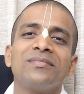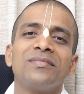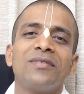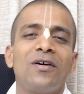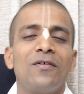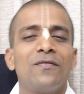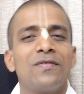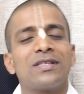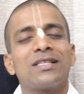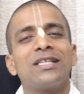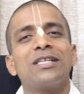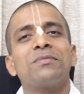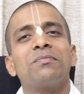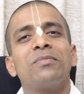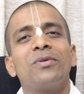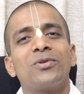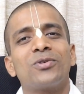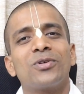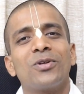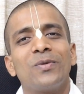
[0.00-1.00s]
Obviously,
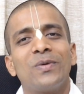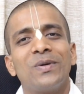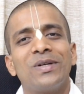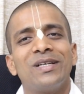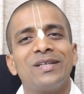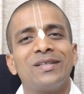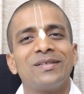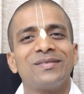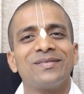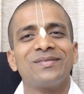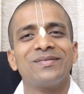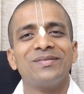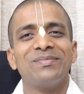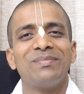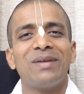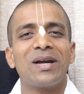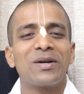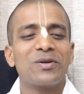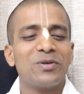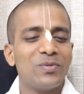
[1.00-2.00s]
spiritual world.
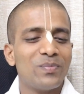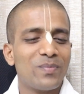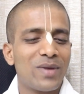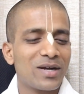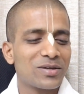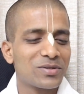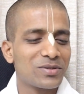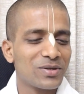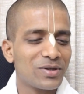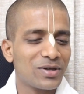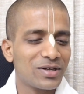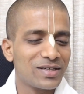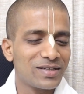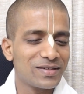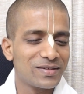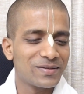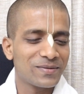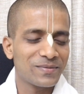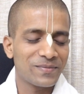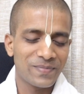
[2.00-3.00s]
Back home, back to Godhead.